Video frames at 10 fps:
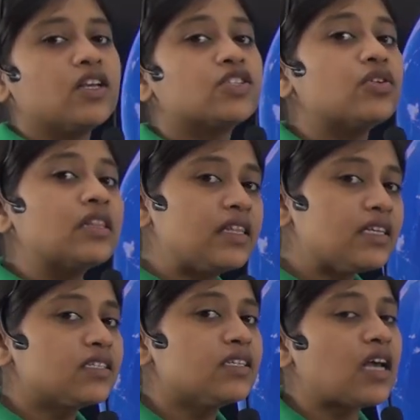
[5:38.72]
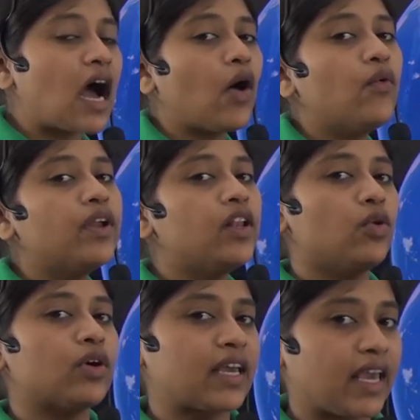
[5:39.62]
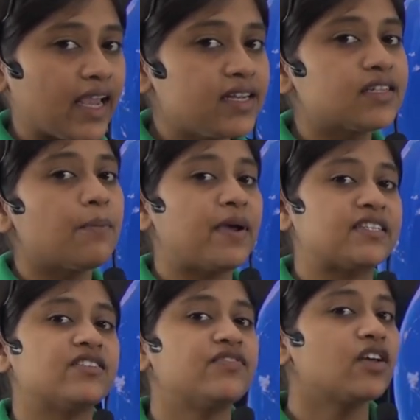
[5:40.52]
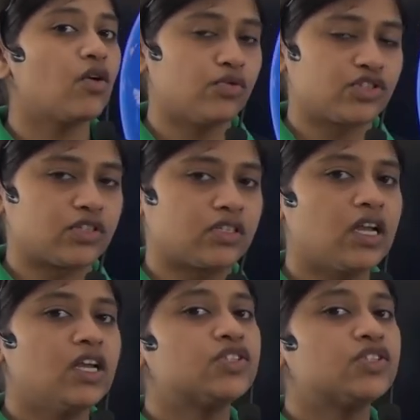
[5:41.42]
So this is how we locate Pacific Ocean.